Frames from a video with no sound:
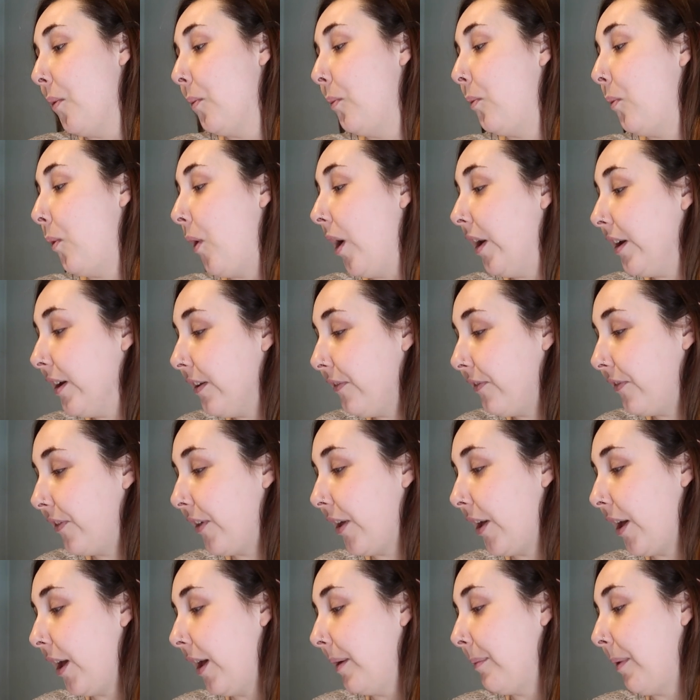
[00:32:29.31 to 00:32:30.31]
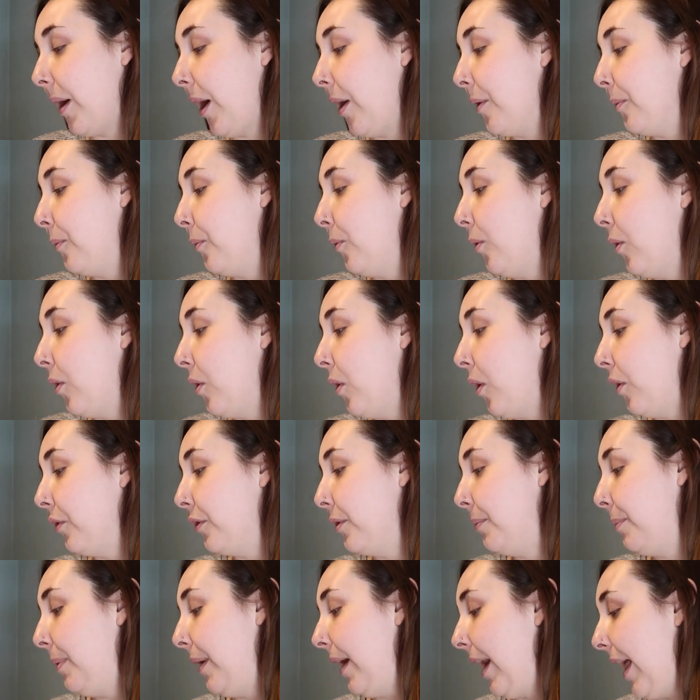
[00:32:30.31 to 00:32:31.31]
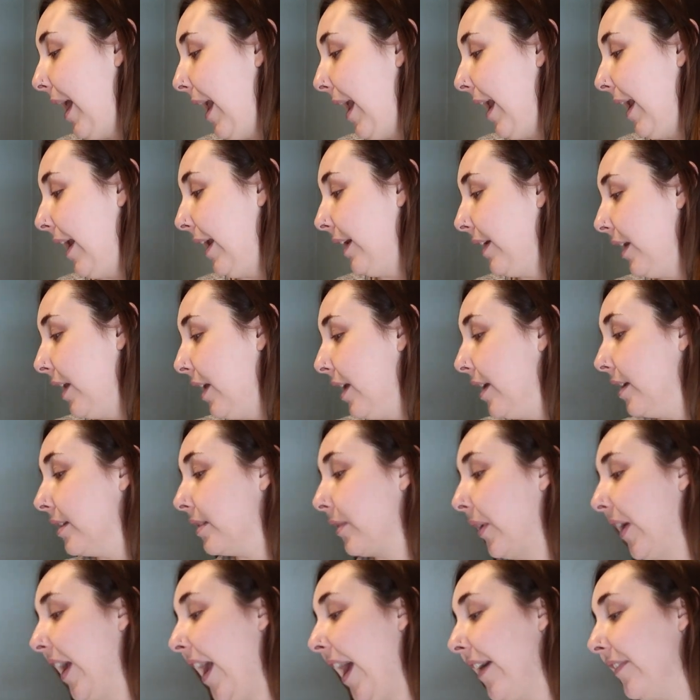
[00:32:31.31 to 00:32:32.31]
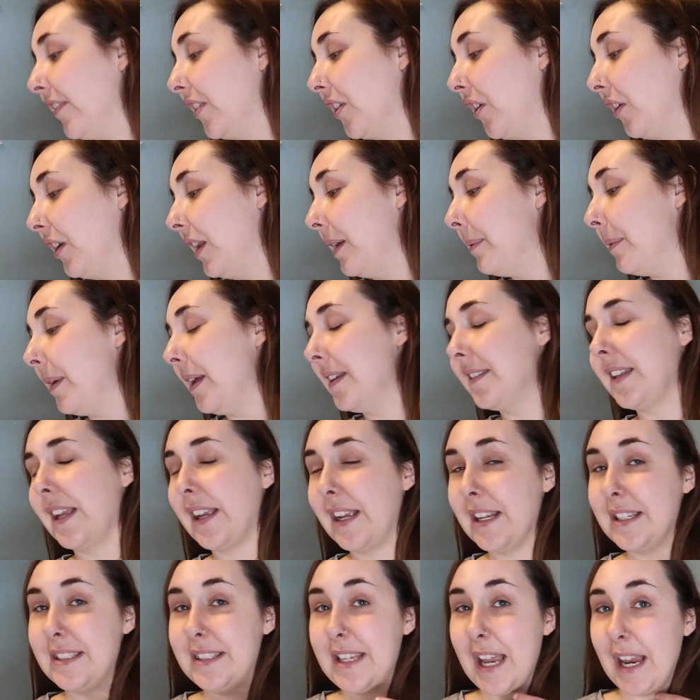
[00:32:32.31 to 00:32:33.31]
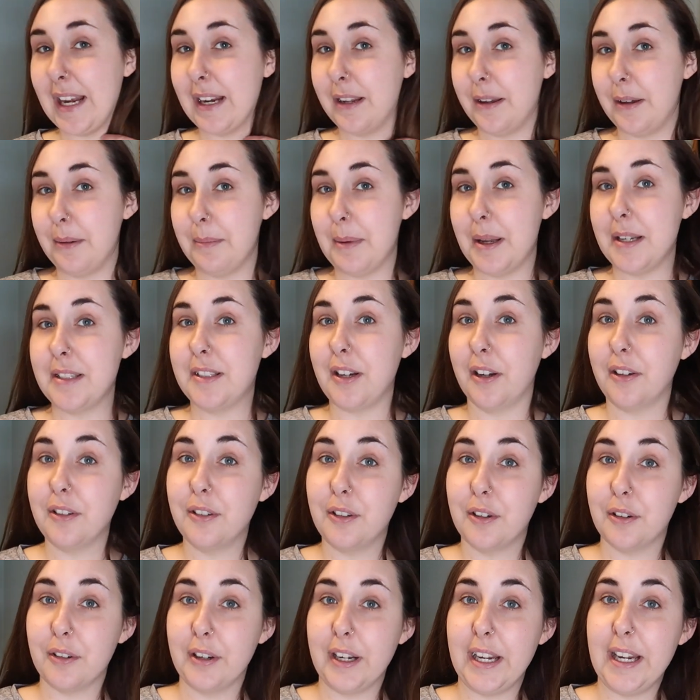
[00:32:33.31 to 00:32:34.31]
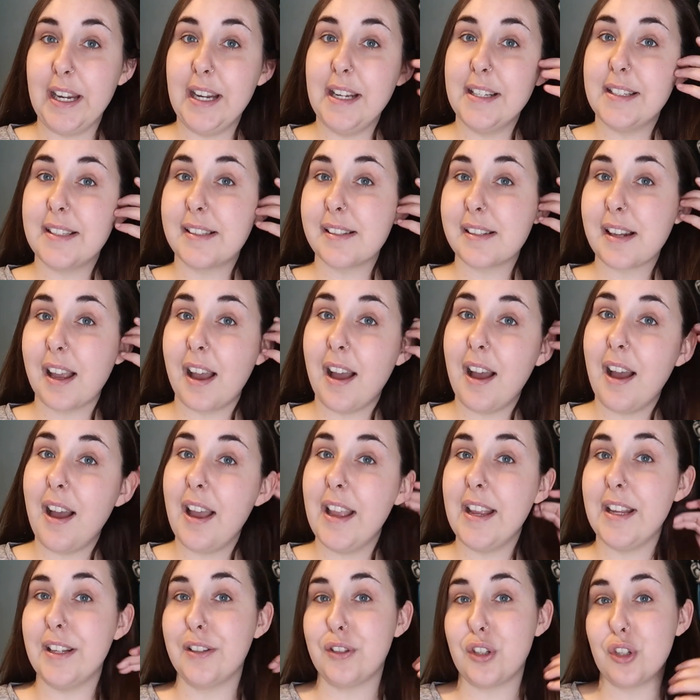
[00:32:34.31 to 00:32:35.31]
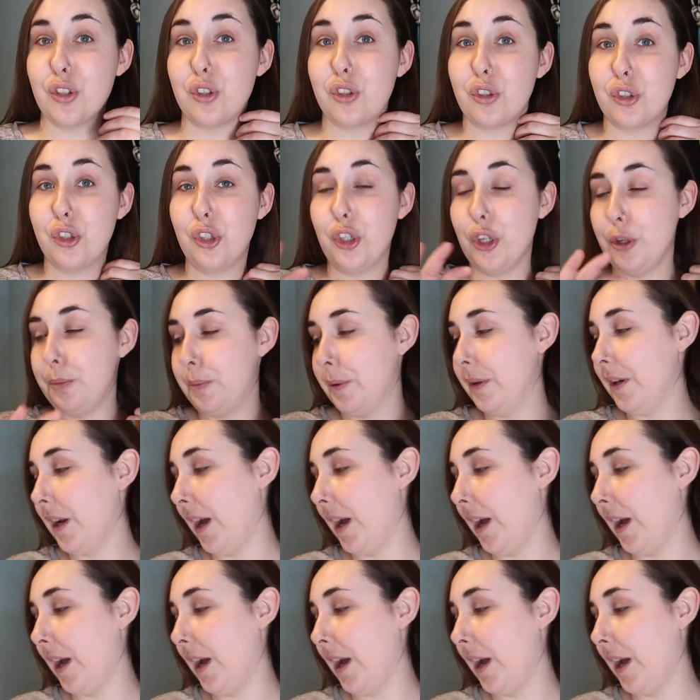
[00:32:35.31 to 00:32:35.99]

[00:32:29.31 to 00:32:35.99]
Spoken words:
One of them I wore on the plane, so I haven't got it, but it's like a denim dungaree skirt. It's super